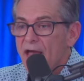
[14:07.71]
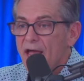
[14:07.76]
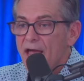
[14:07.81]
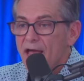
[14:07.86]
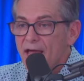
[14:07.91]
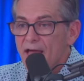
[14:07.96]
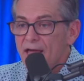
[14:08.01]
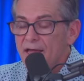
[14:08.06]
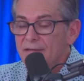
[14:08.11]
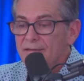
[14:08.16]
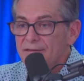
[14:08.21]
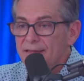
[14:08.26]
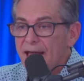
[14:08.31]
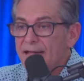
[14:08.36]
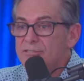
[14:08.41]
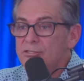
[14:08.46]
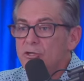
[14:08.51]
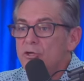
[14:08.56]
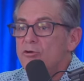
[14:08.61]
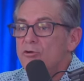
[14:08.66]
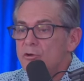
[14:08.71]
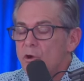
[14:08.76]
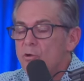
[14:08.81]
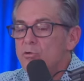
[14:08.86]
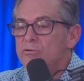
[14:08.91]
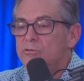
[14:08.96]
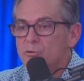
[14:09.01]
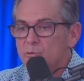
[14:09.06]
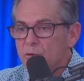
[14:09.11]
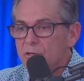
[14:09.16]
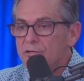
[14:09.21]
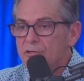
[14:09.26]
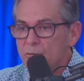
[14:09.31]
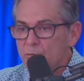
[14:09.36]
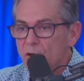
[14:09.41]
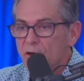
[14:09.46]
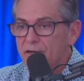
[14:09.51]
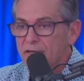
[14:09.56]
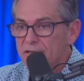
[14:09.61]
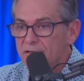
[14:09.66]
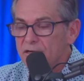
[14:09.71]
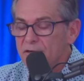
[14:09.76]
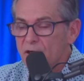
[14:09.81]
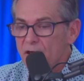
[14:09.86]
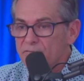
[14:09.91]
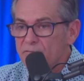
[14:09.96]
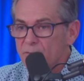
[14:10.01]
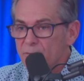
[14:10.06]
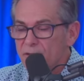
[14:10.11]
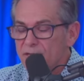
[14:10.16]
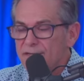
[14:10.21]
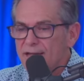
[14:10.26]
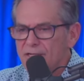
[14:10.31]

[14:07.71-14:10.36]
And that's who you know who's really running the government.